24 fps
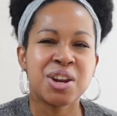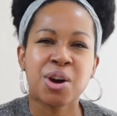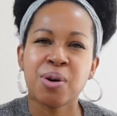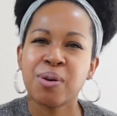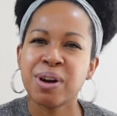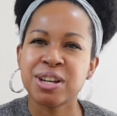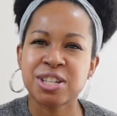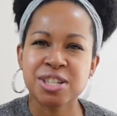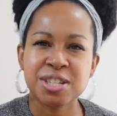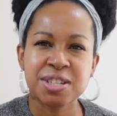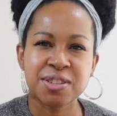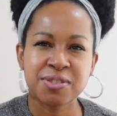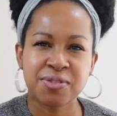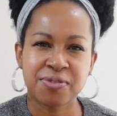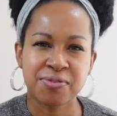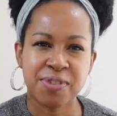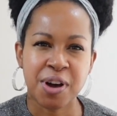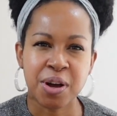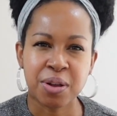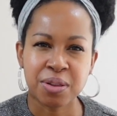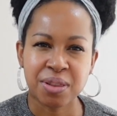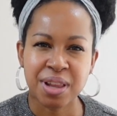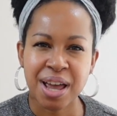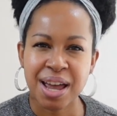I just
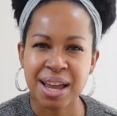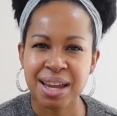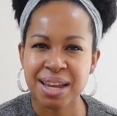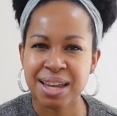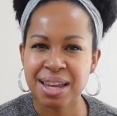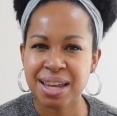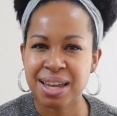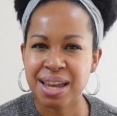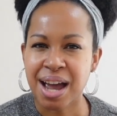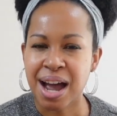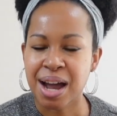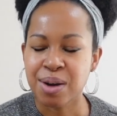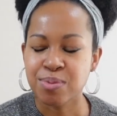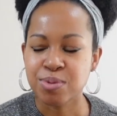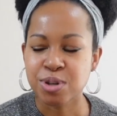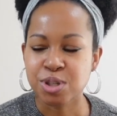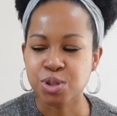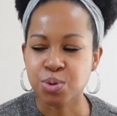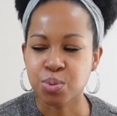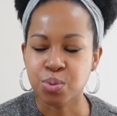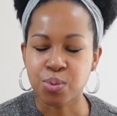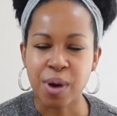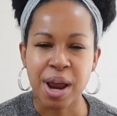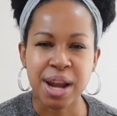felt like I
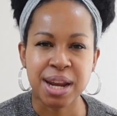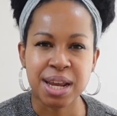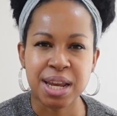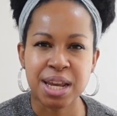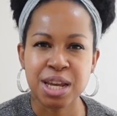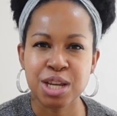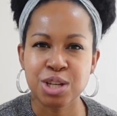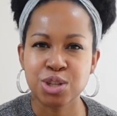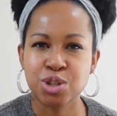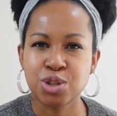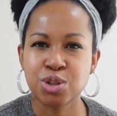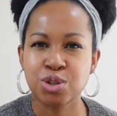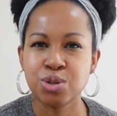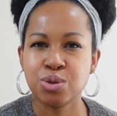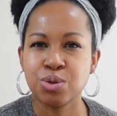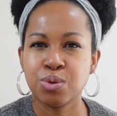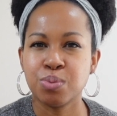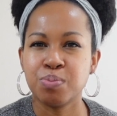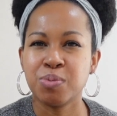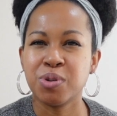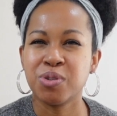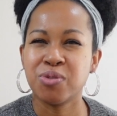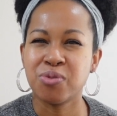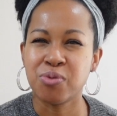was ready to
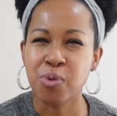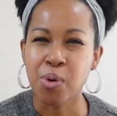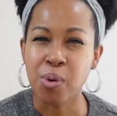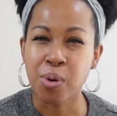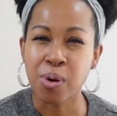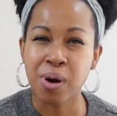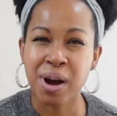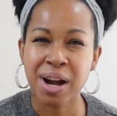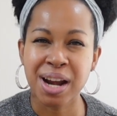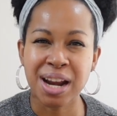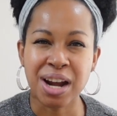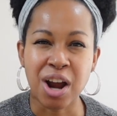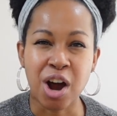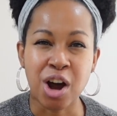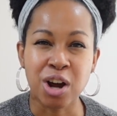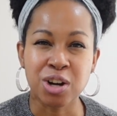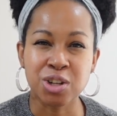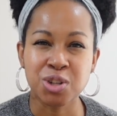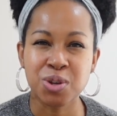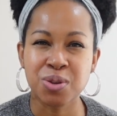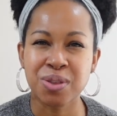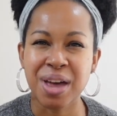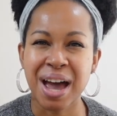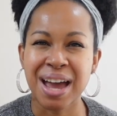move forward and on
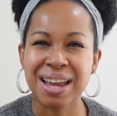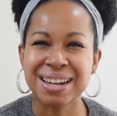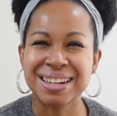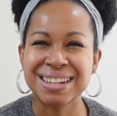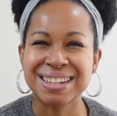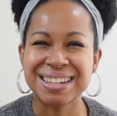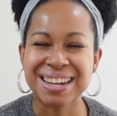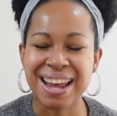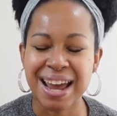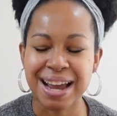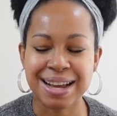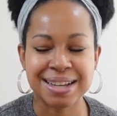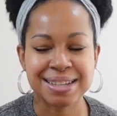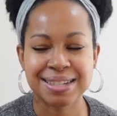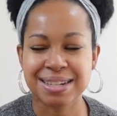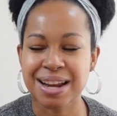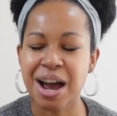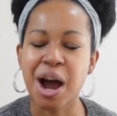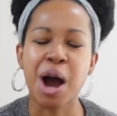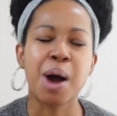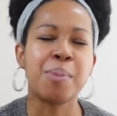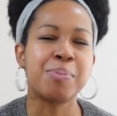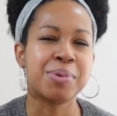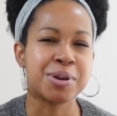to that next
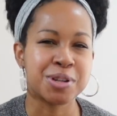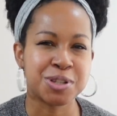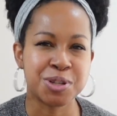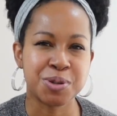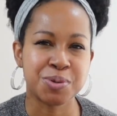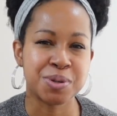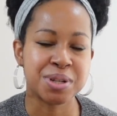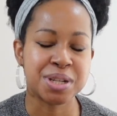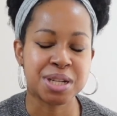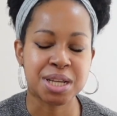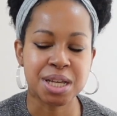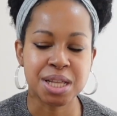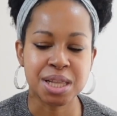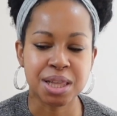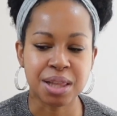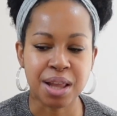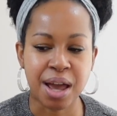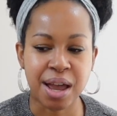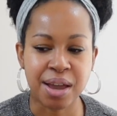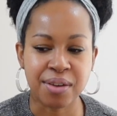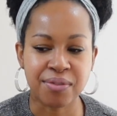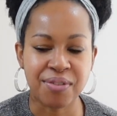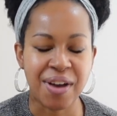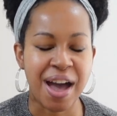opportunity
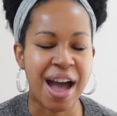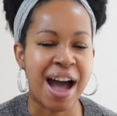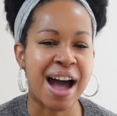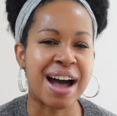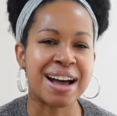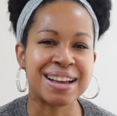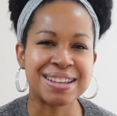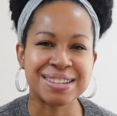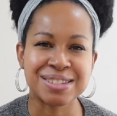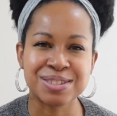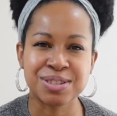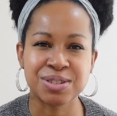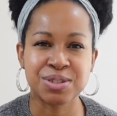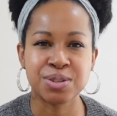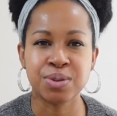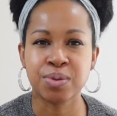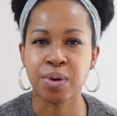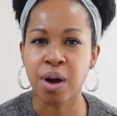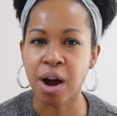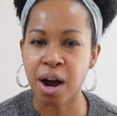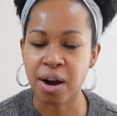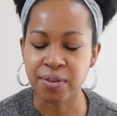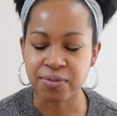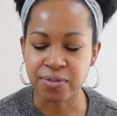life has to
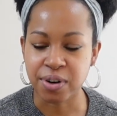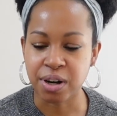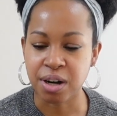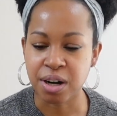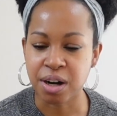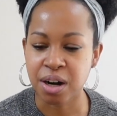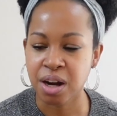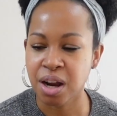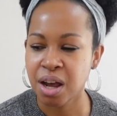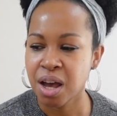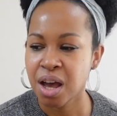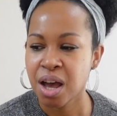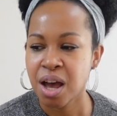offer.